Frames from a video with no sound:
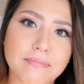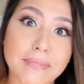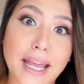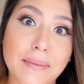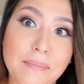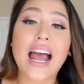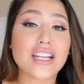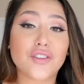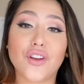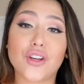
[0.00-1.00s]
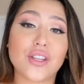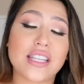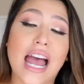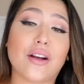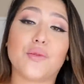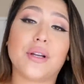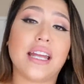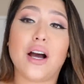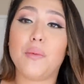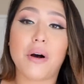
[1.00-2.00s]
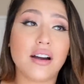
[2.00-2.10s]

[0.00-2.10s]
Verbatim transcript: Yeah. I just figured this hack would really help,